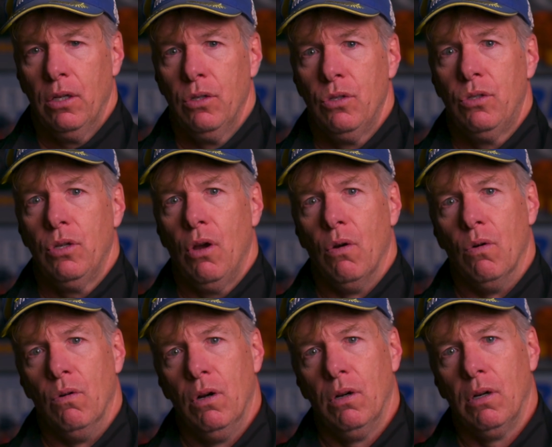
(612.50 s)

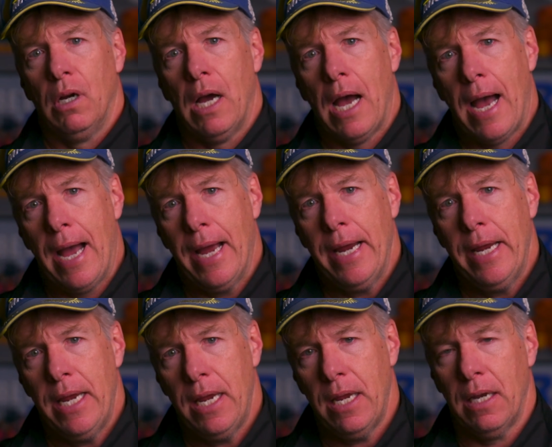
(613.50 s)
So I
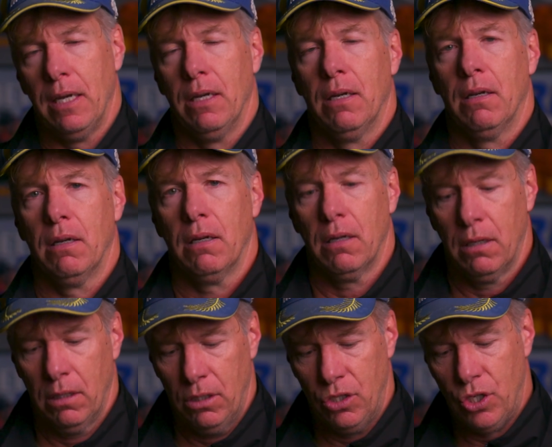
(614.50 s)
hit
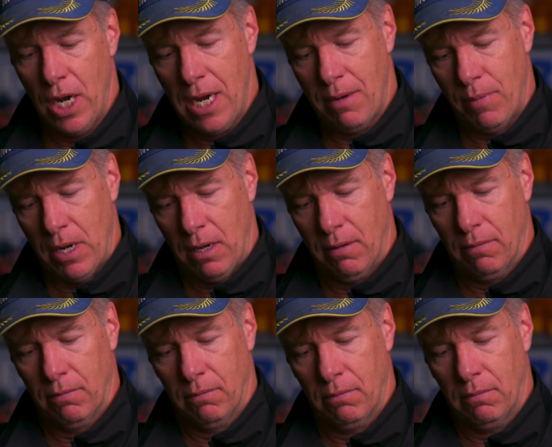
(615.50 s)
Jamie
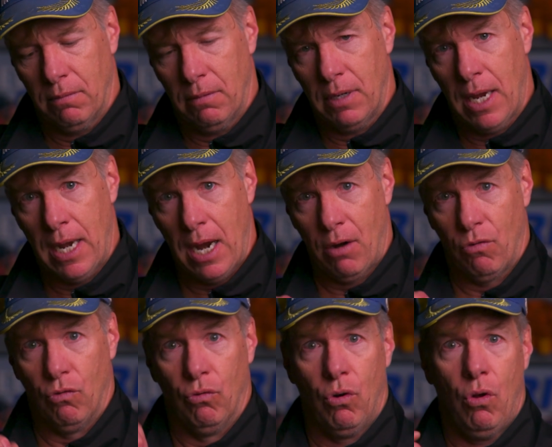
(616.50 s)
and I
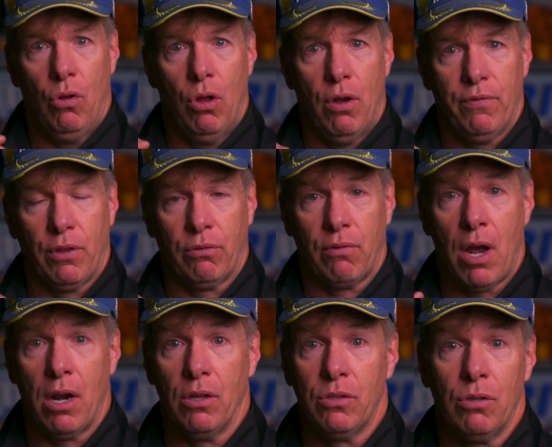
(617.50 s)
roll off the
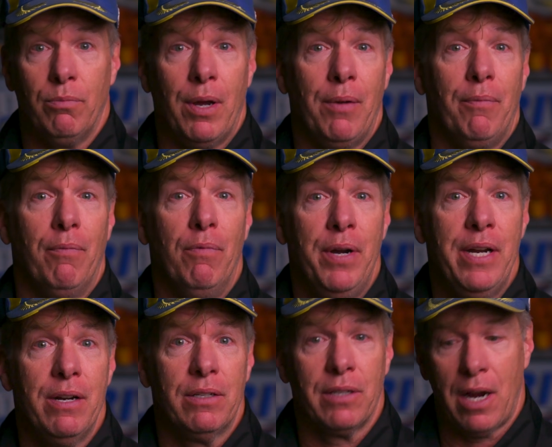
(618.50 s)
throttle so my
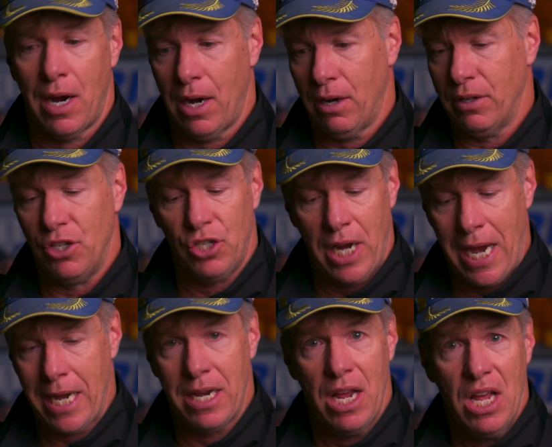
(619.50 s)
rear tire and
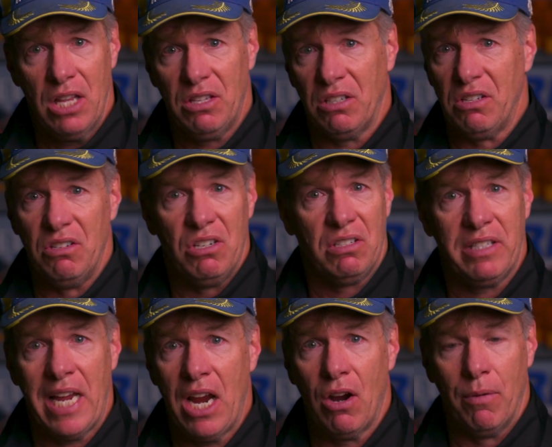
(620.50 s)
chain doesn't just
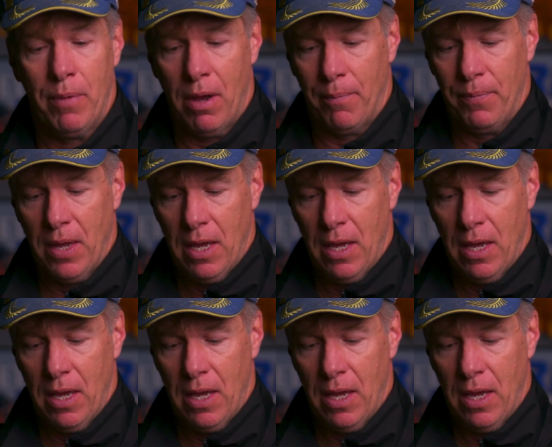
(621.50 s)
tear him up.